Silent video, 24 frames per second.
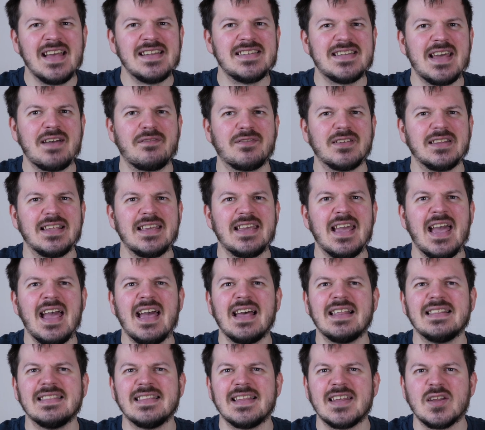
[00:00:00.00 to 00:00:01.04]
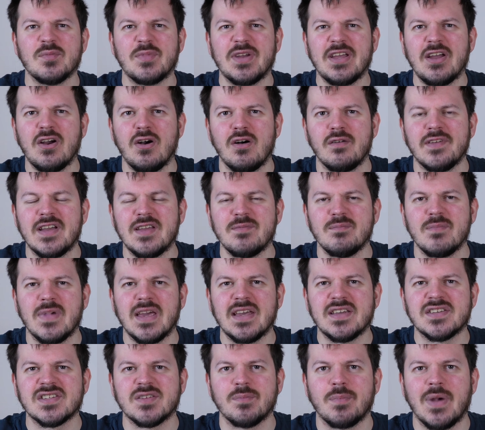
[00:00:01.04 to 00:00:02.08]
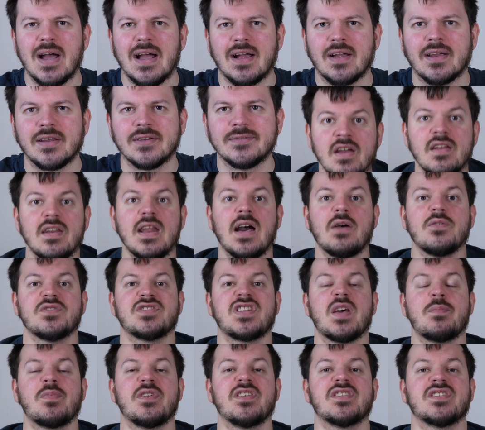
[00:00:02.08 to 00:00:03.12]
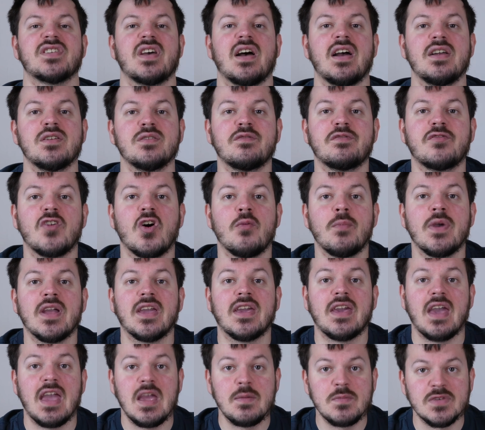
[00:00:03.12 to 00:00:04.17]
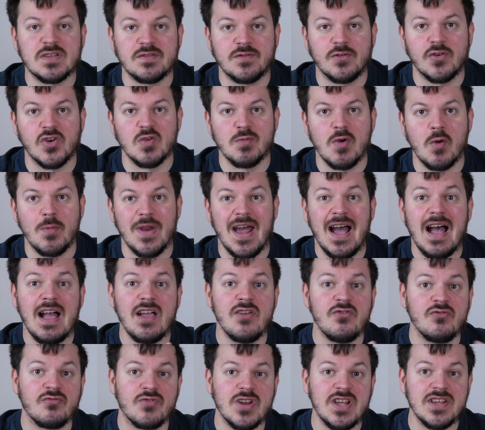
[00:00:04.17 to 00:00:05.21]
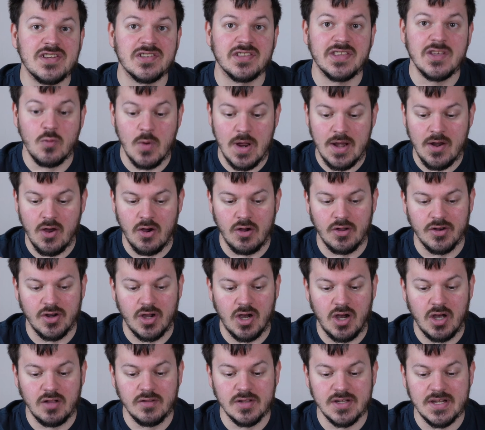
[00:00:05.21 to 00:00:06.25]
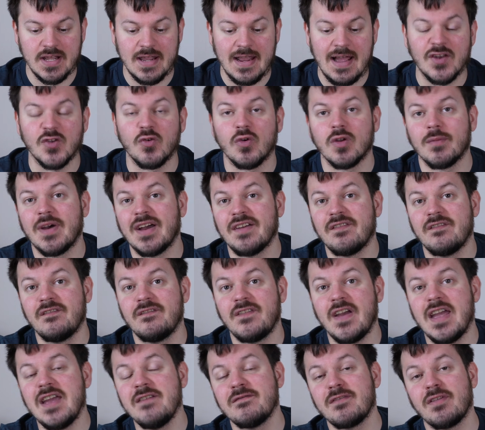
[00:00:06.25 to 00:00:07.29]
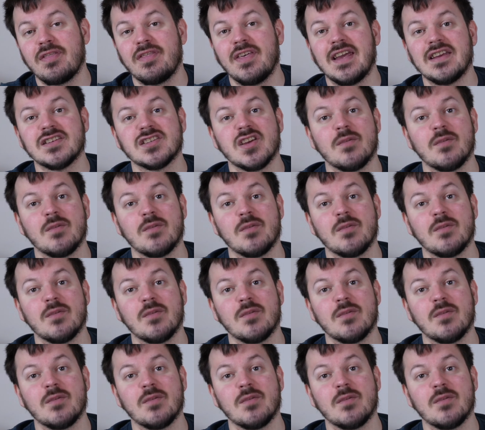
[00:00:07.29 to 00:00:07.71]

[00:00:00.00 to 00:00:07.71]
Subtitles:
definitely a little bit of a mixed bag. Now, stepping aside from games for the moment, I recently went on a holiday, and one of my favourite things